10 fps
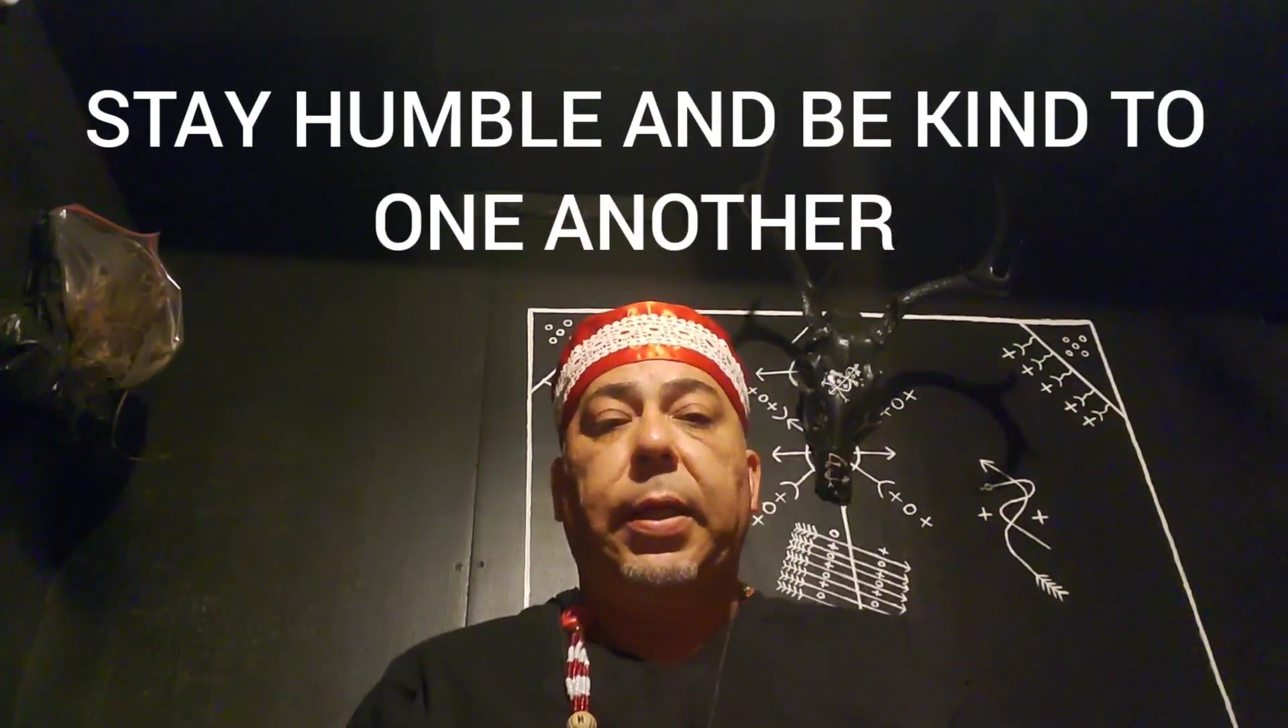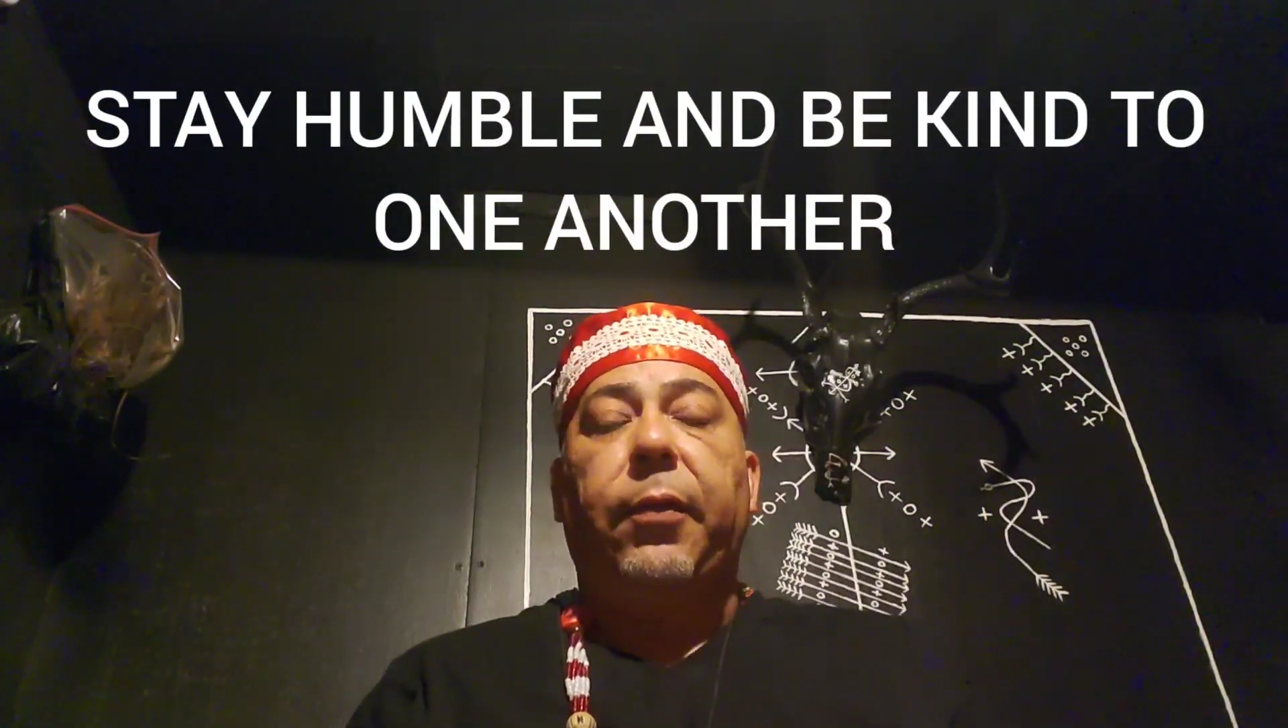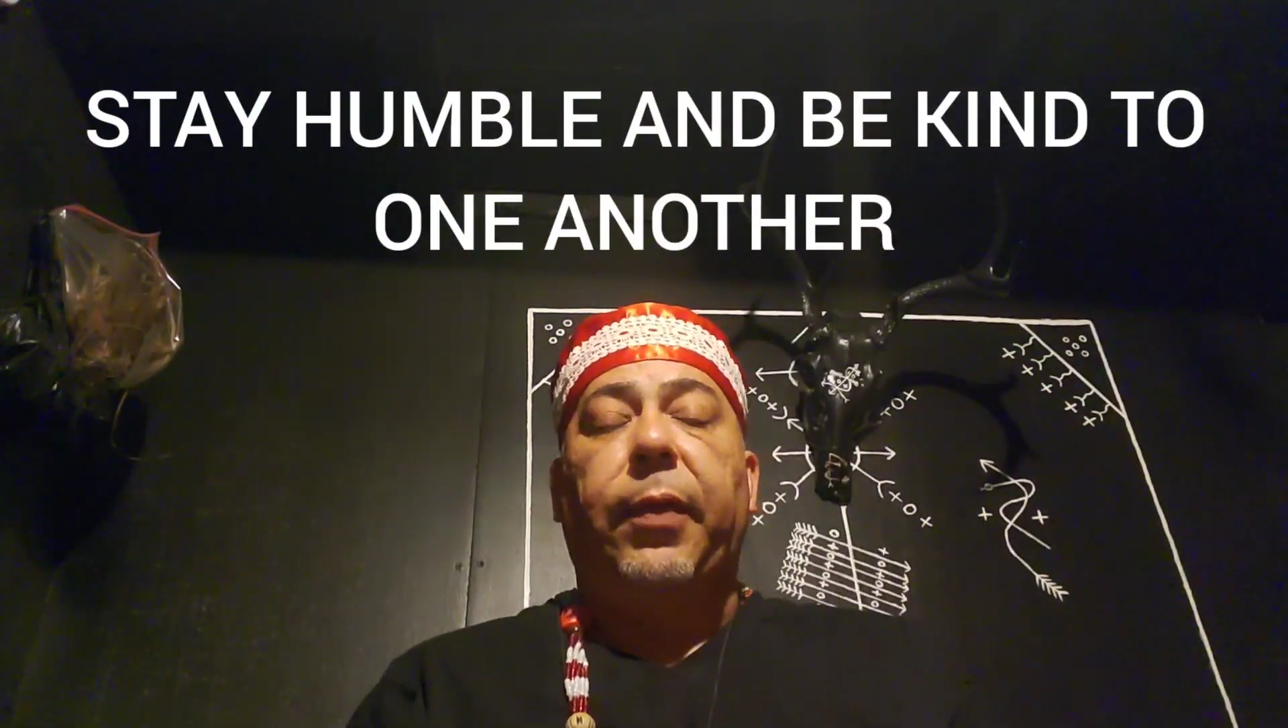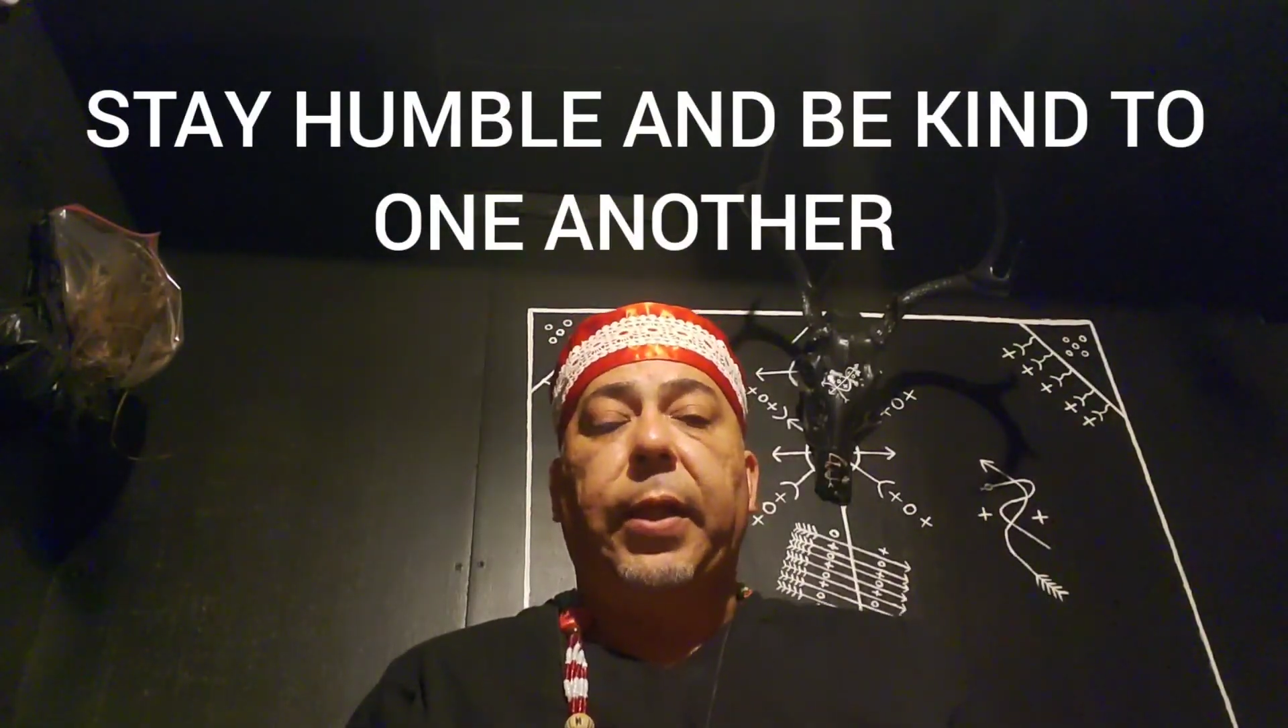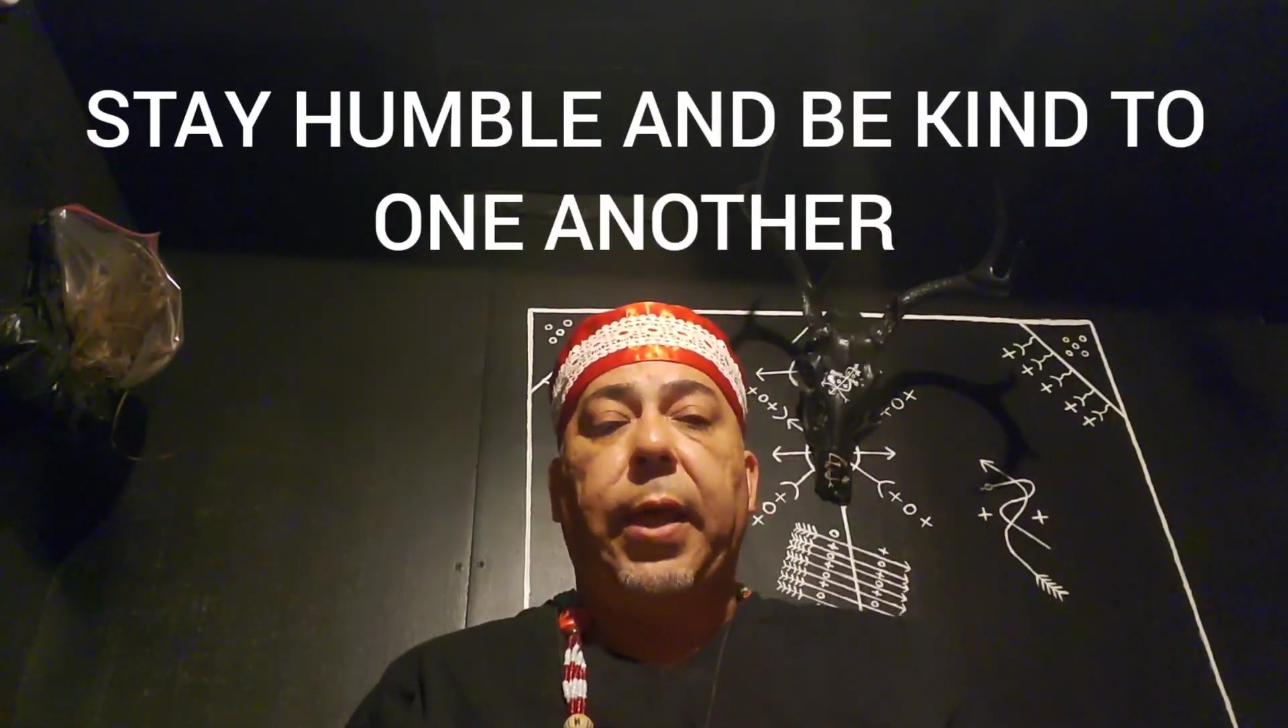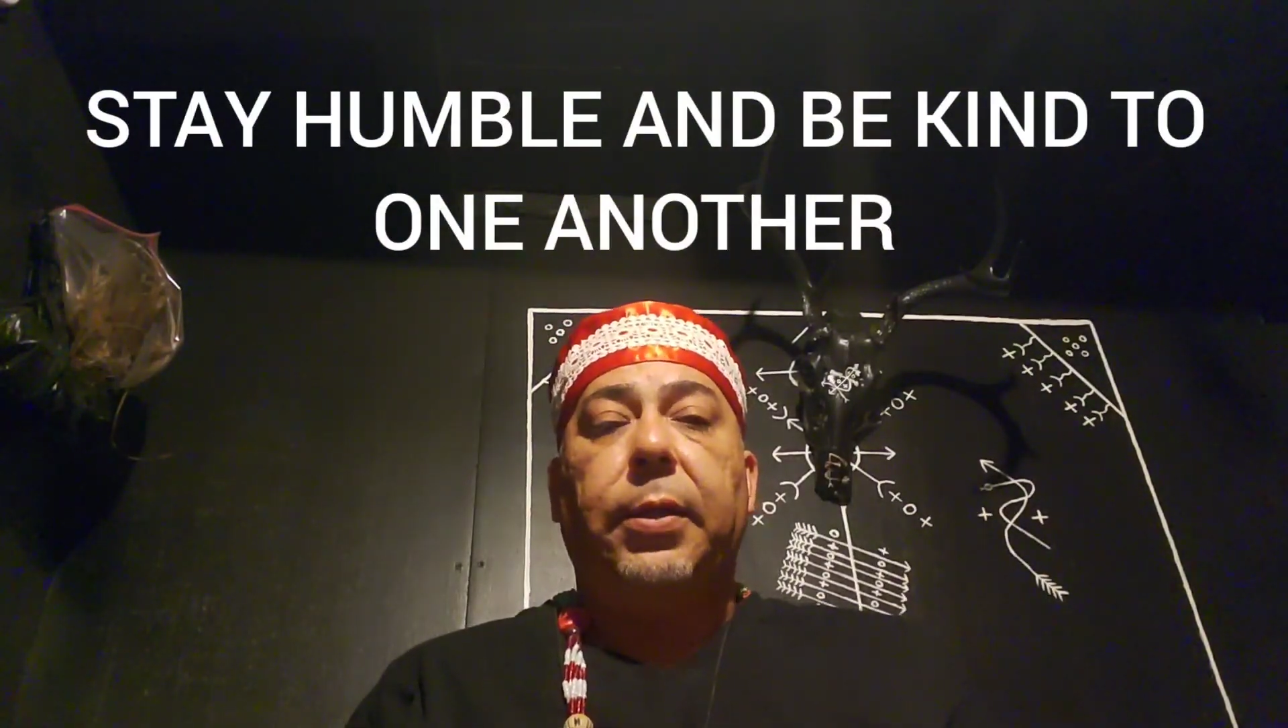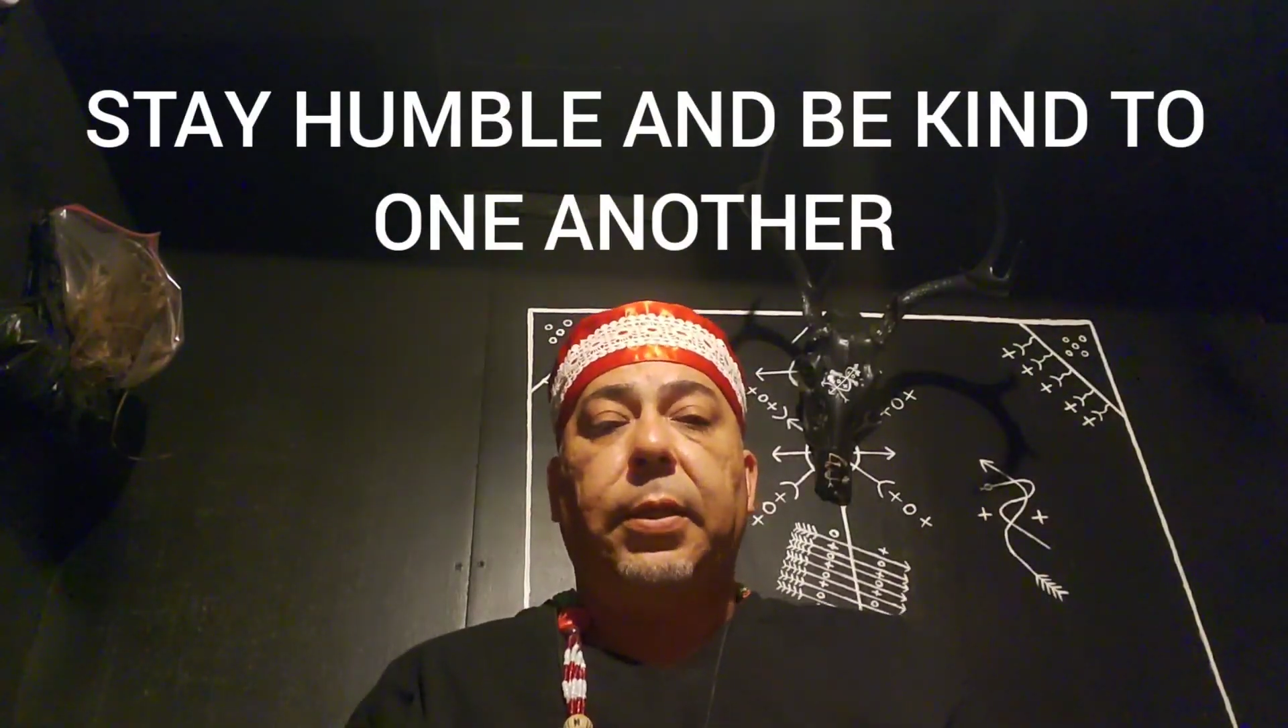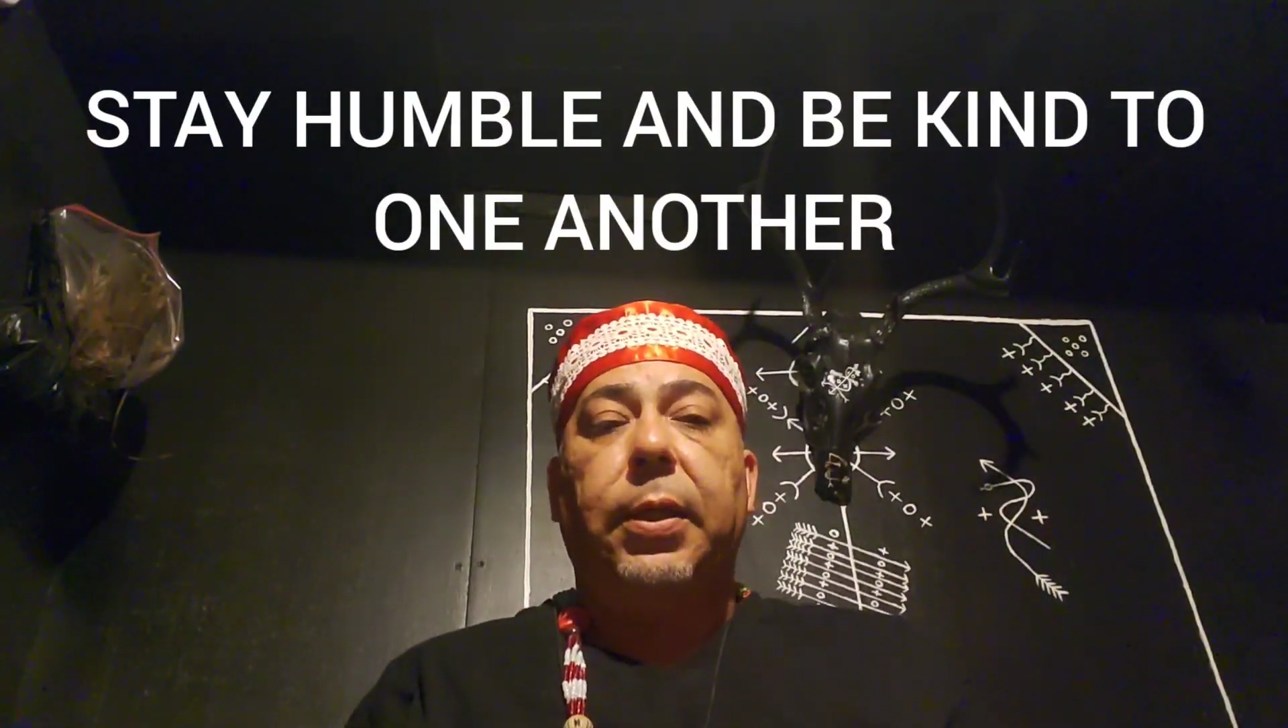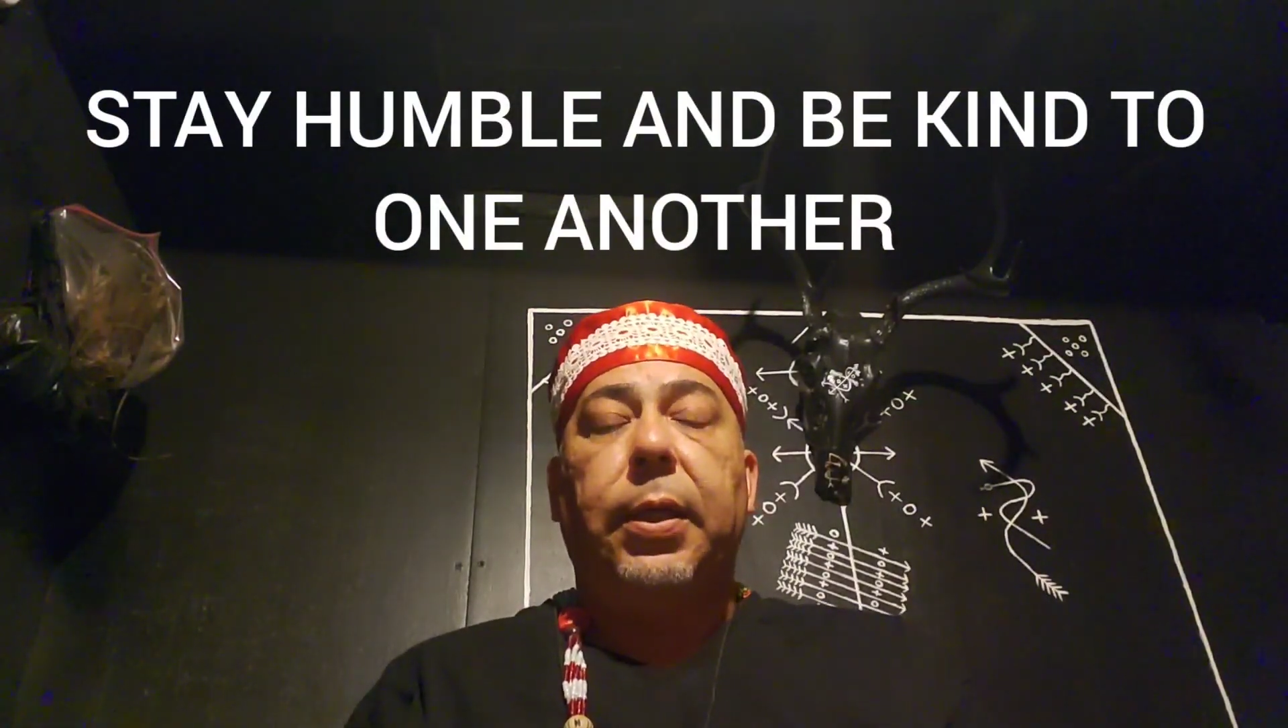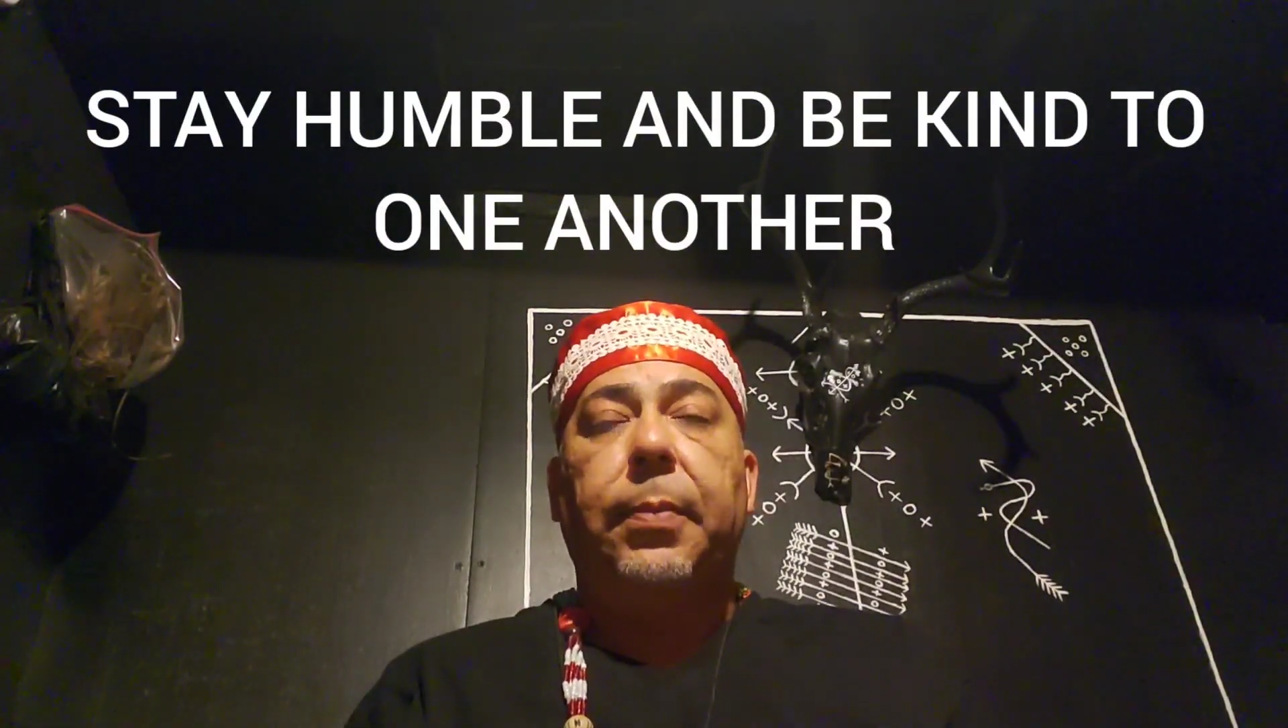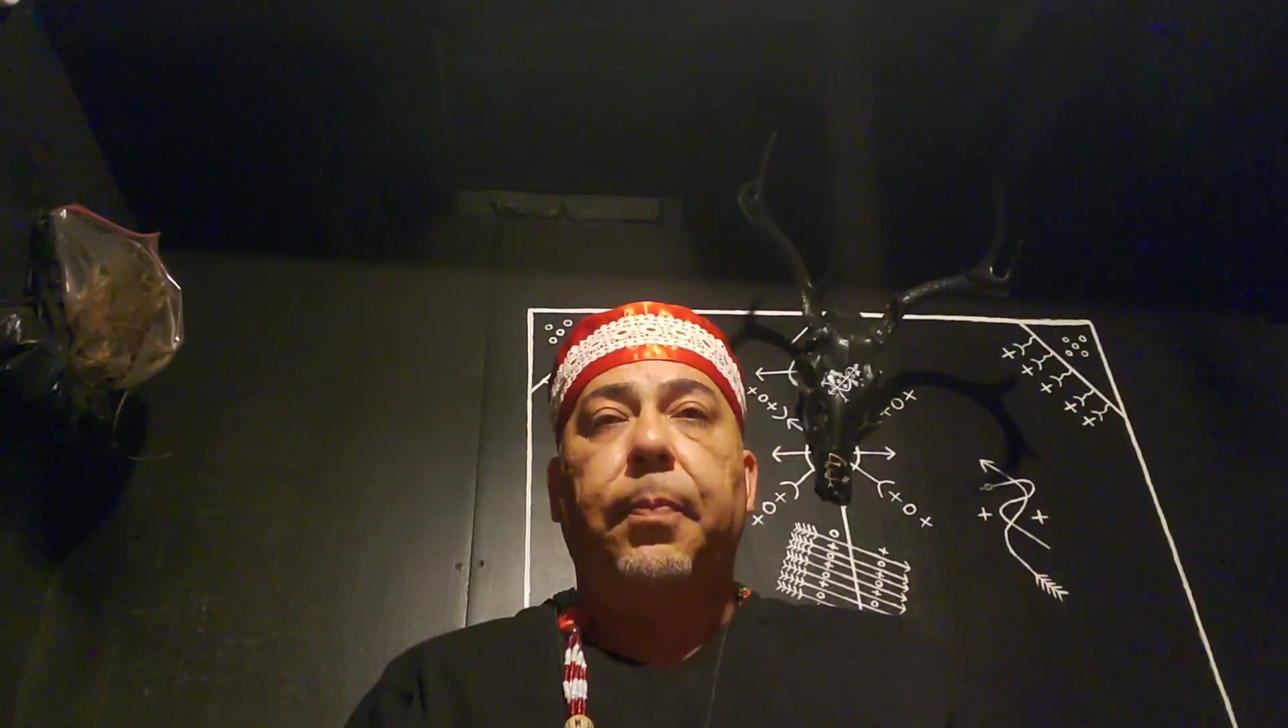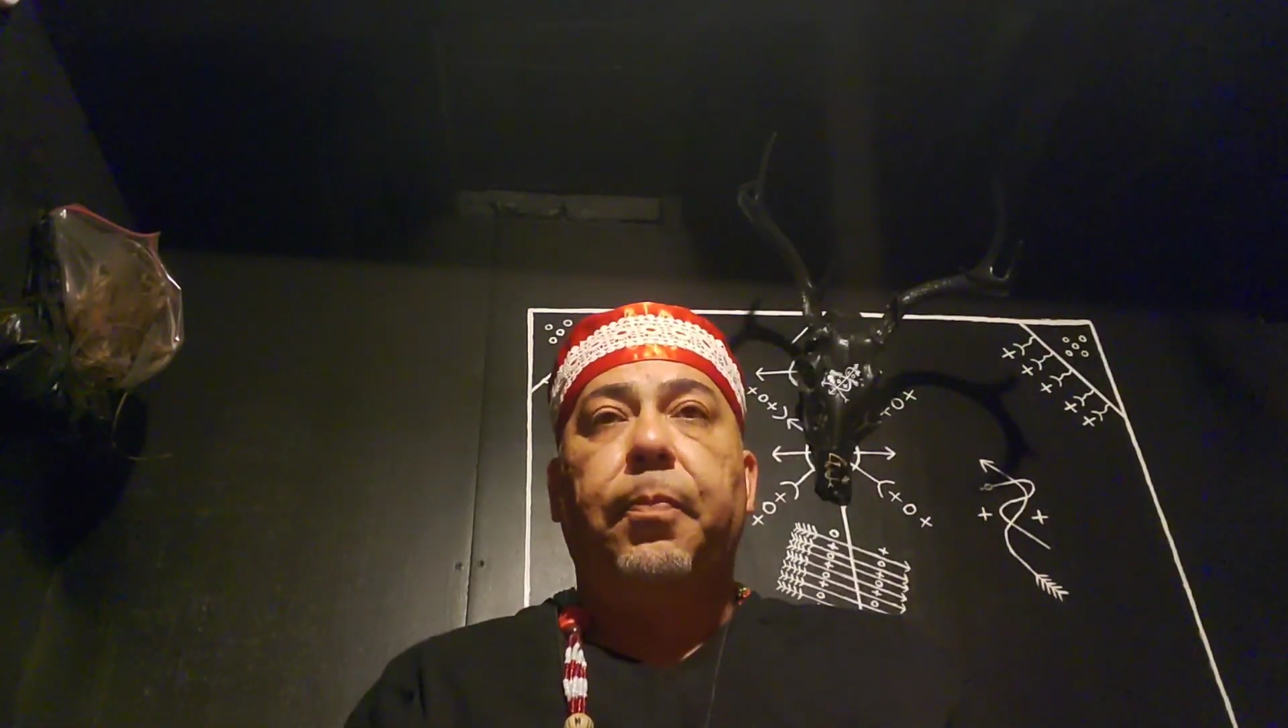financially.